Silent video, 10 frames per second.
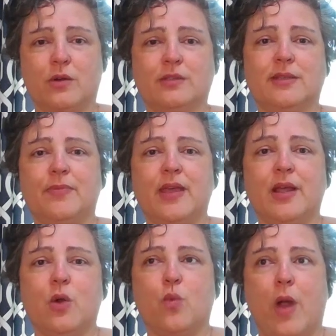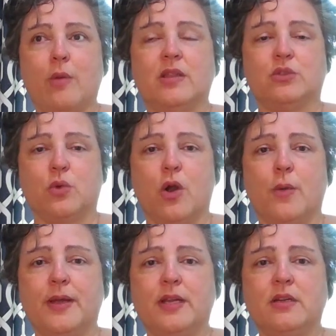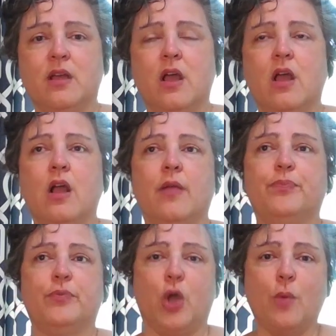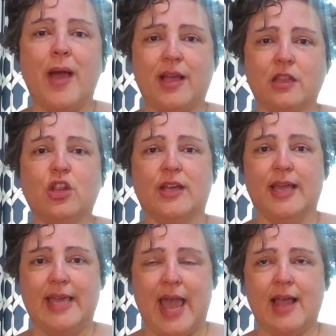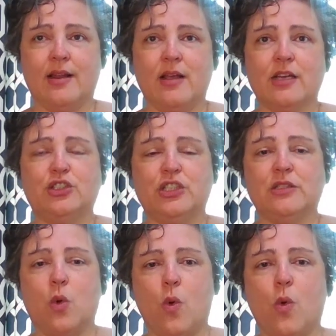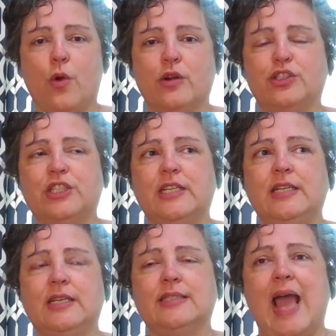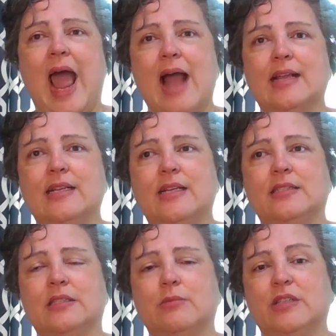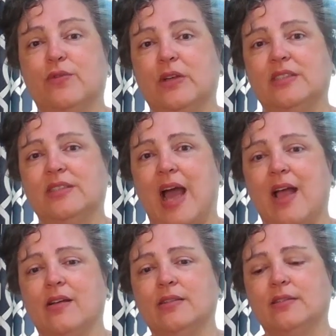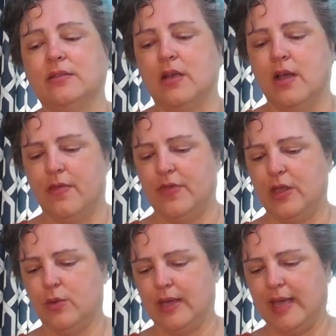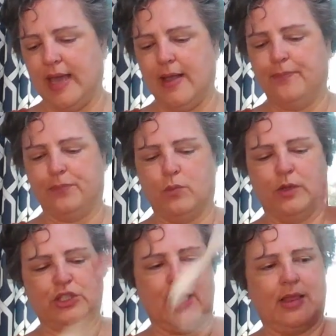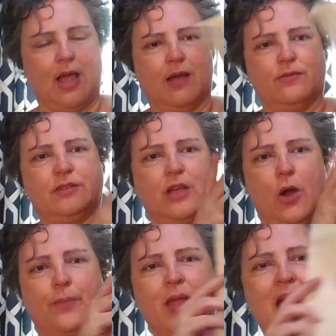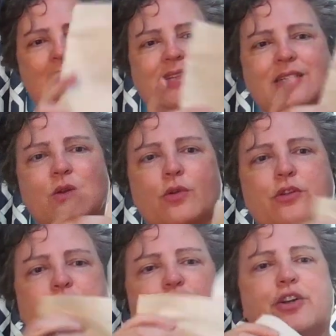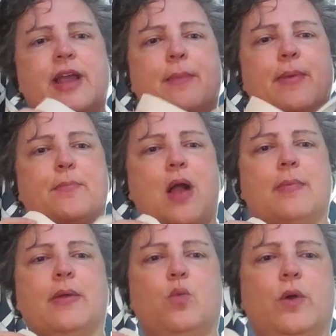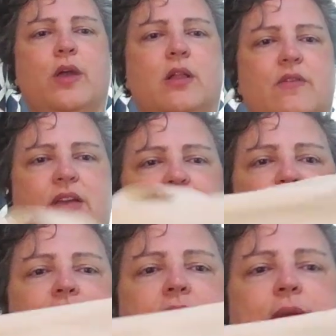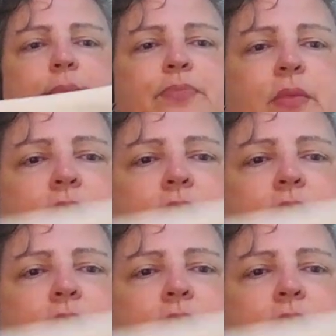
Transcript: order something right when the store opened, go back and look again because she's or she has added some different styles that you can get, which I love. So I didn't order a shirt yet, but I probably will eventually.